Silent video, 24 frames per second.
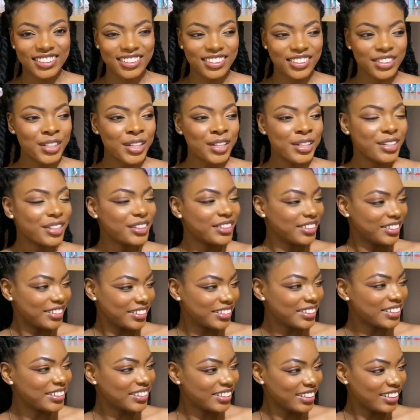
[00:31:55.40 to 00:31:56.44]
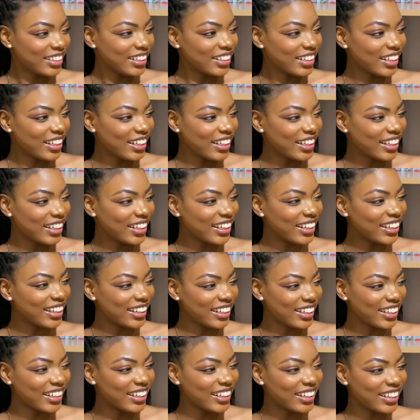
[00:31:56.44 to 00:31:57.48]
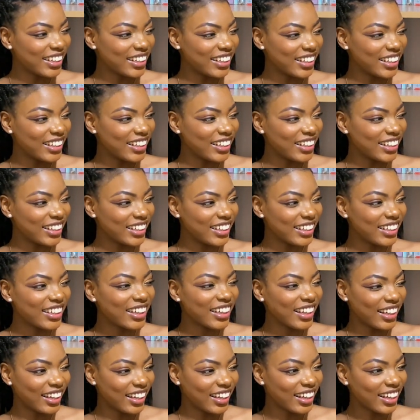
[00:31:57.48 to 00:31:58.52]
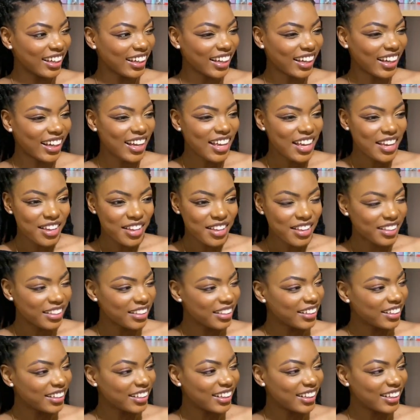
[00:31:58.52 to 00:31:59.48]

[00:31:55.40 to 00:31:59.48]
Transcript: This person isn't speaking.